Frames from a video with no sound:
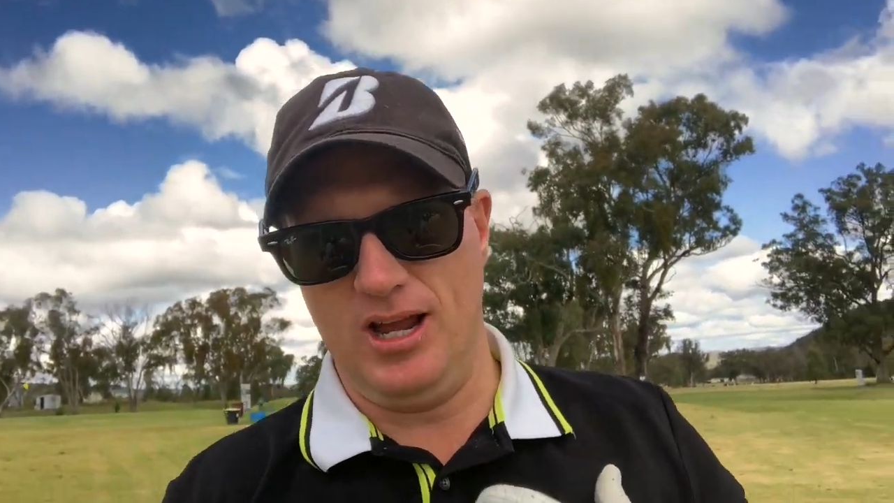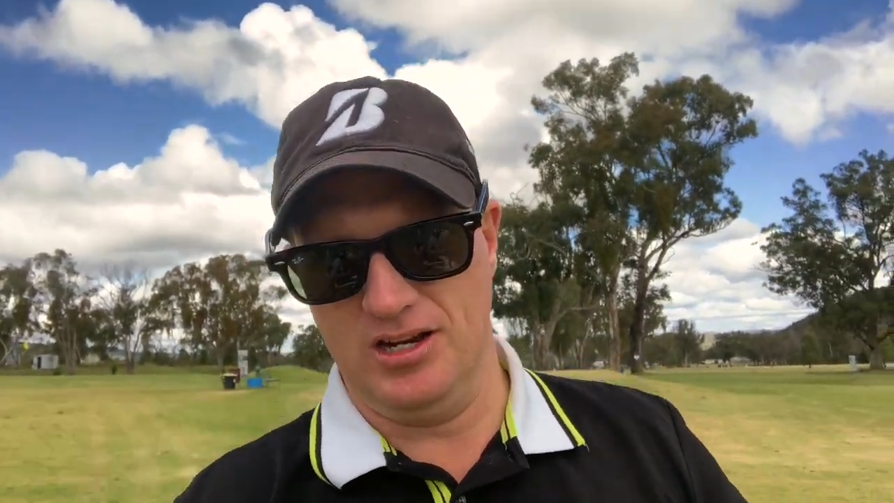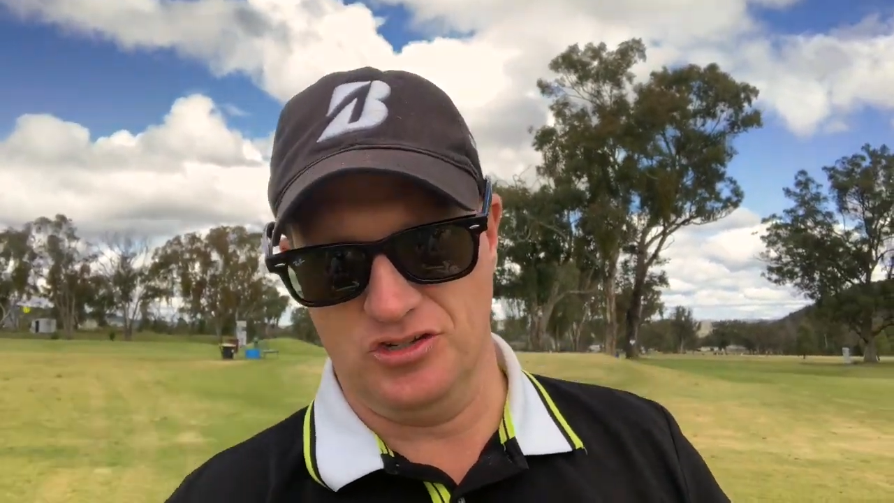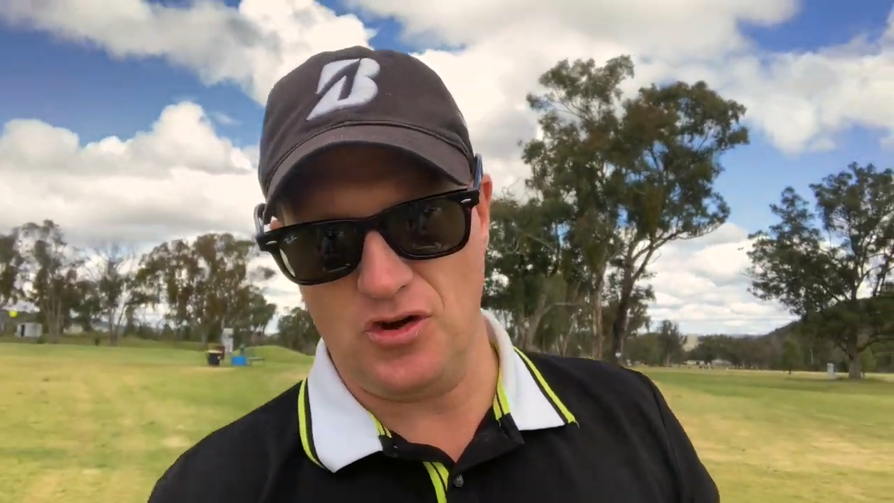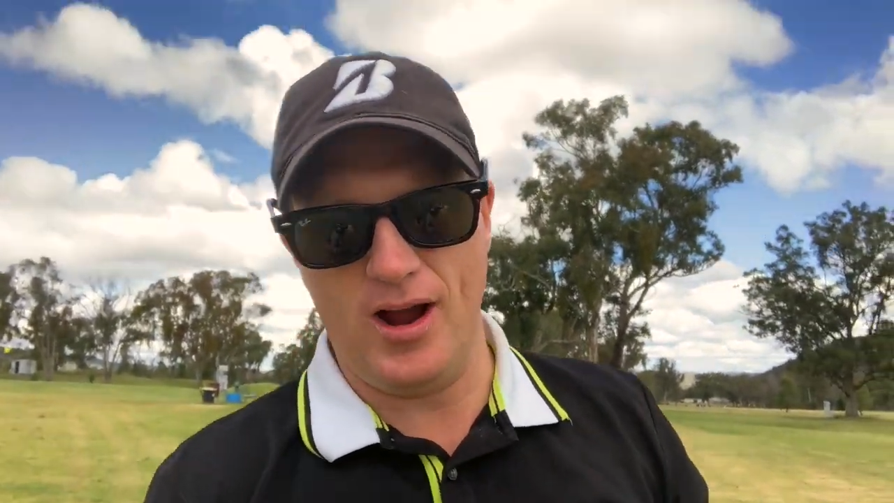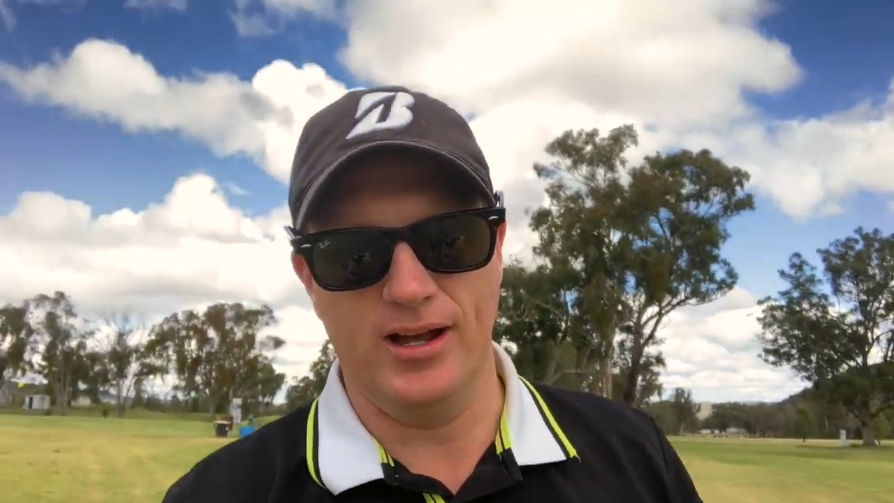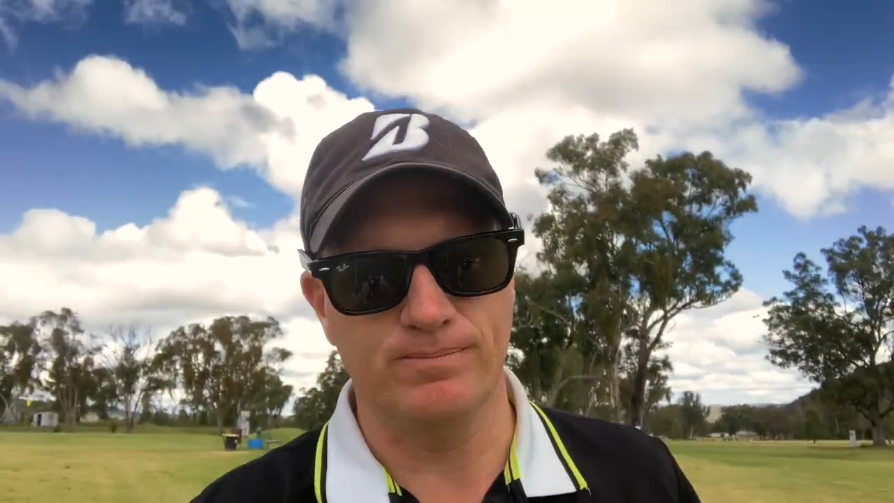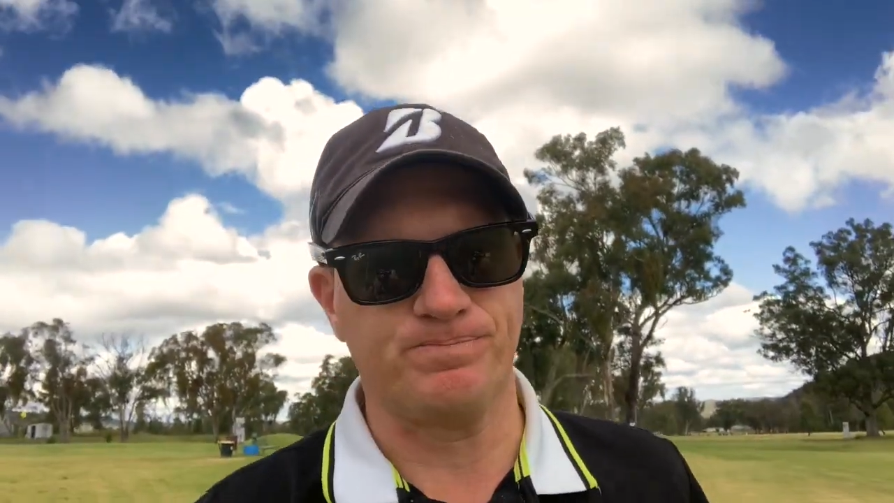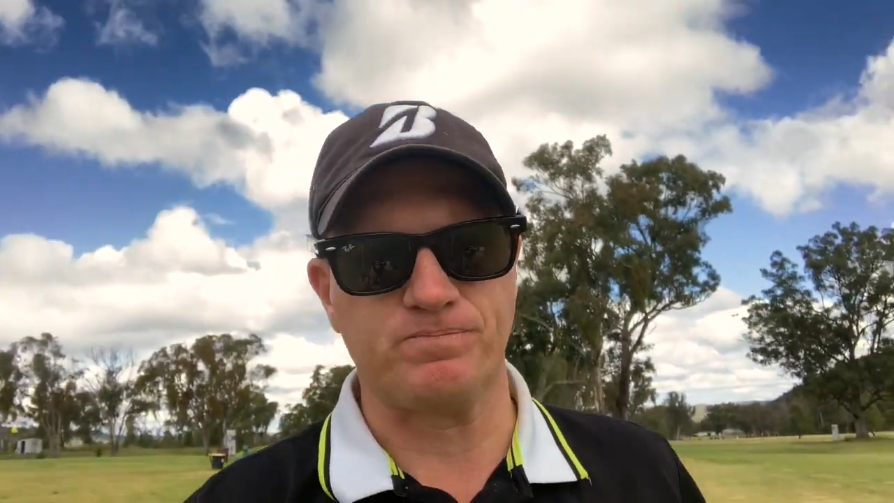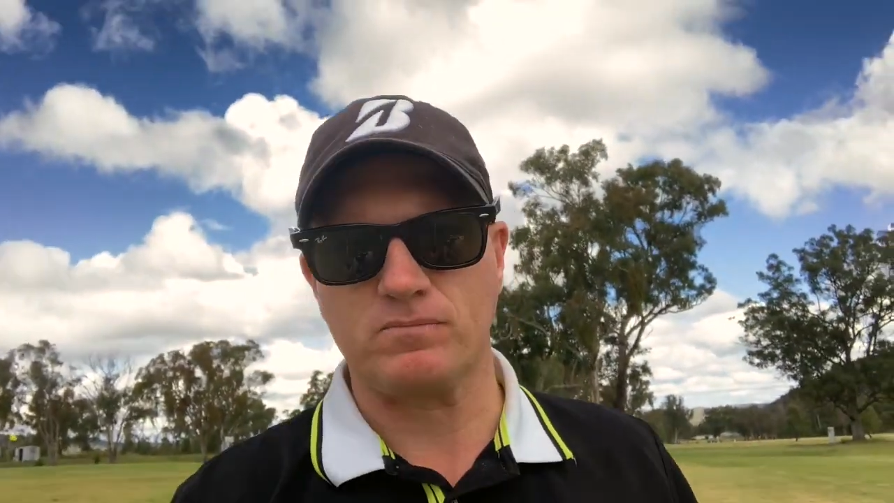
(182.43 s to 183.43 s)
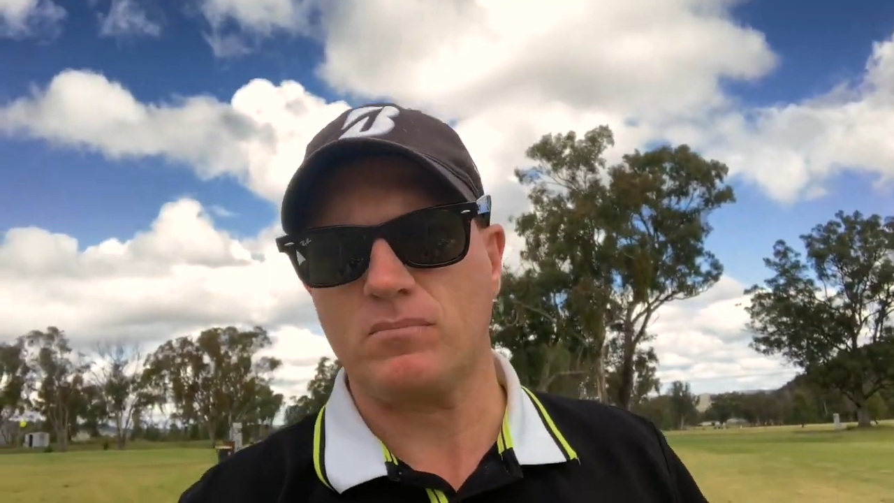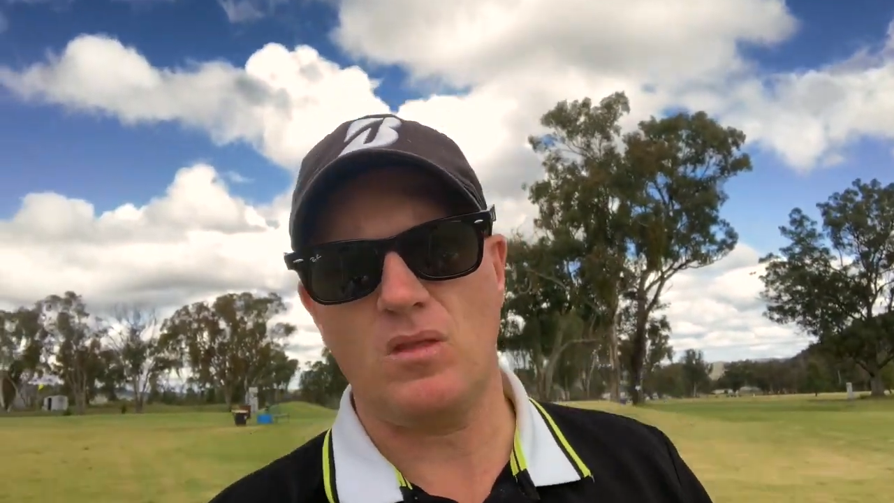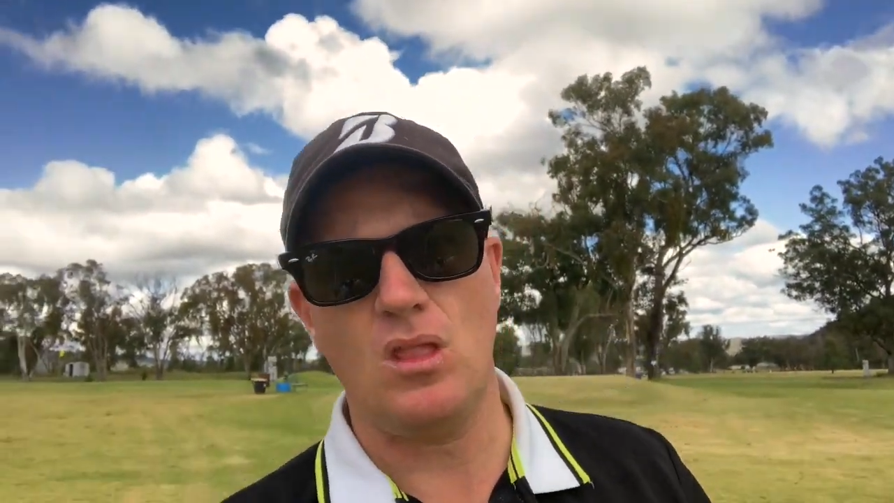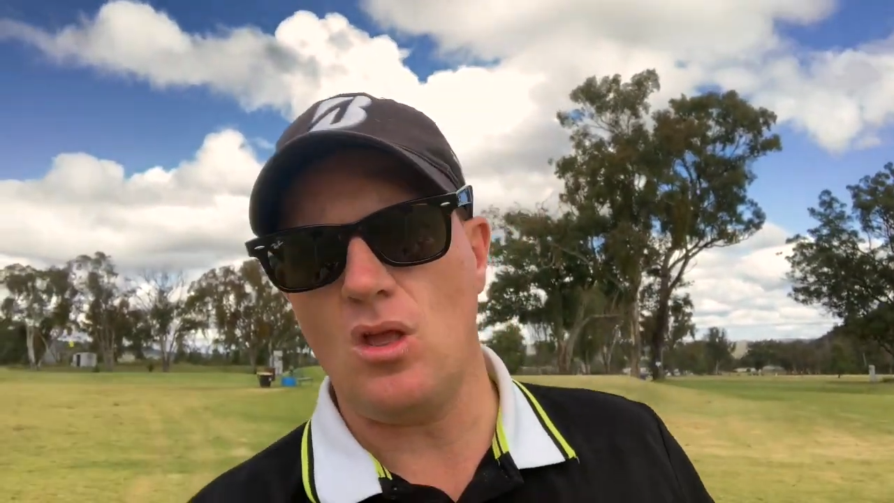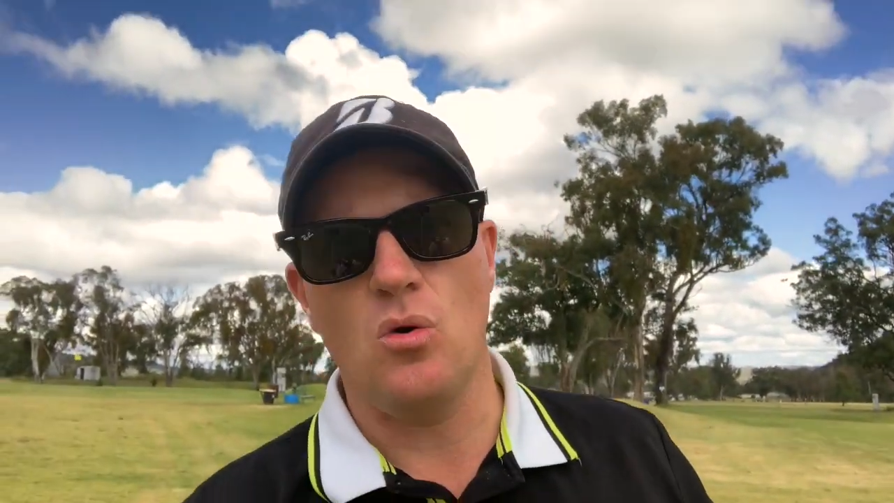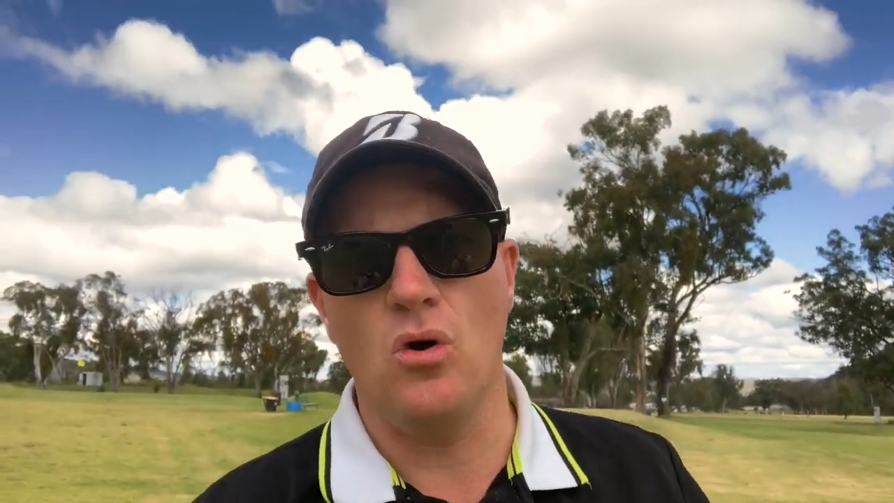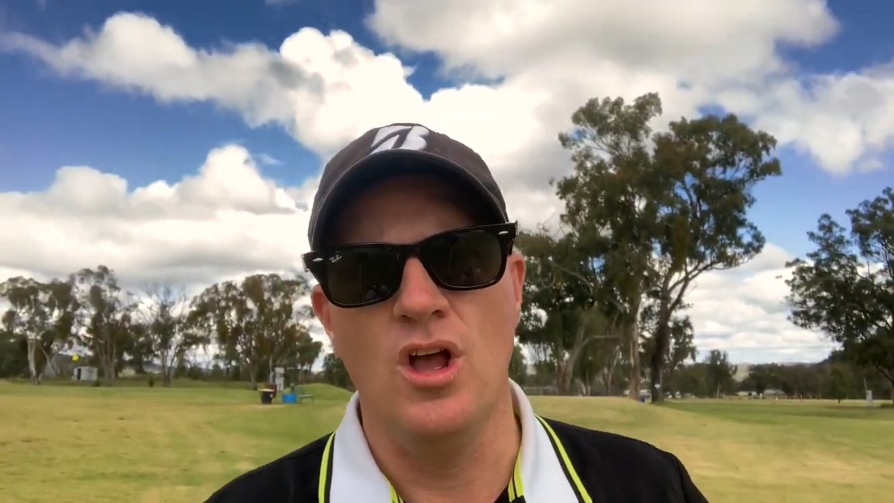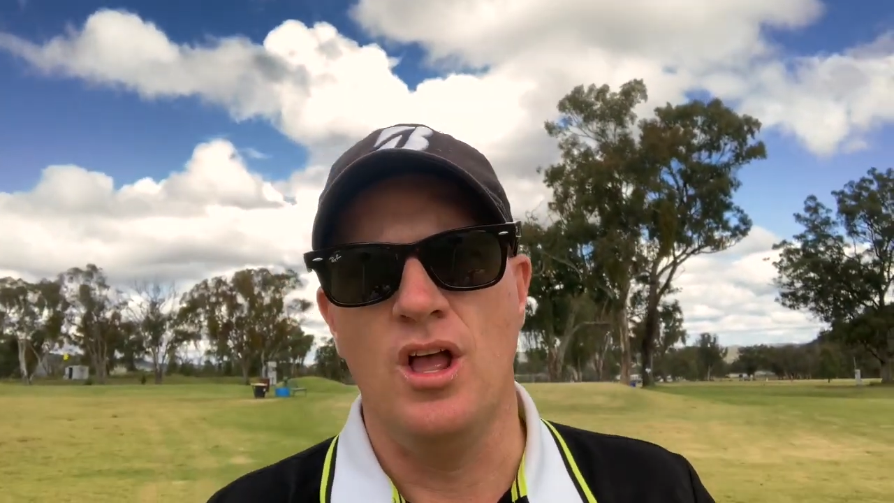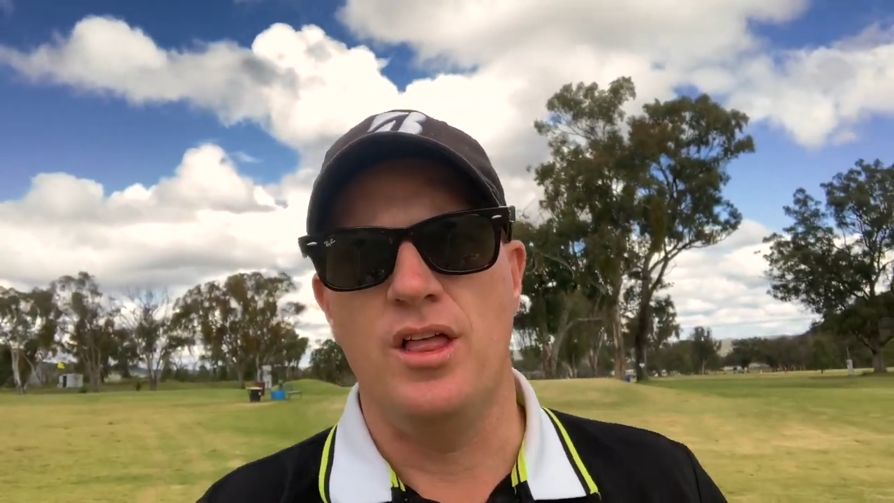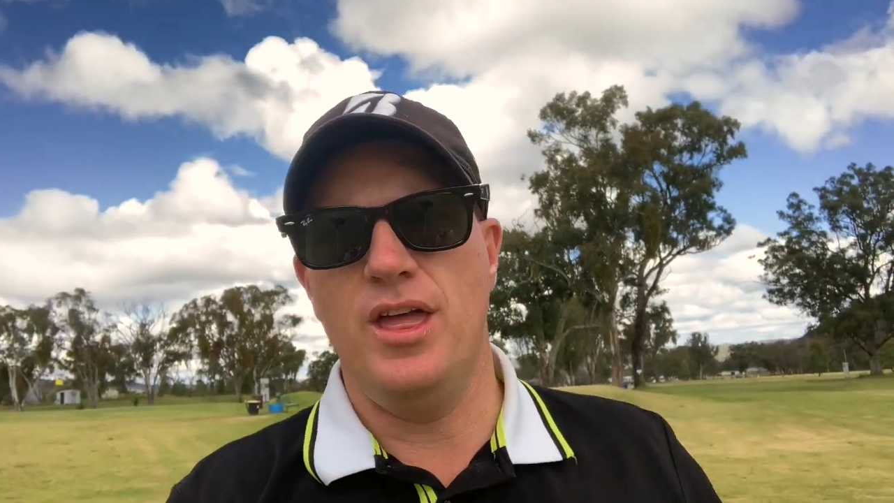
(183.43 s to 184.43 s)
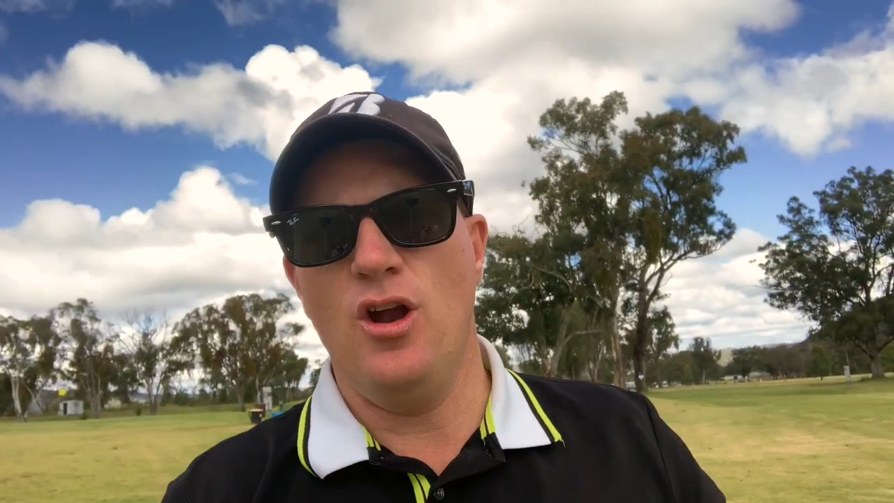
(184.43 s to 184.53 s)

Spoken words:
in Australia. They're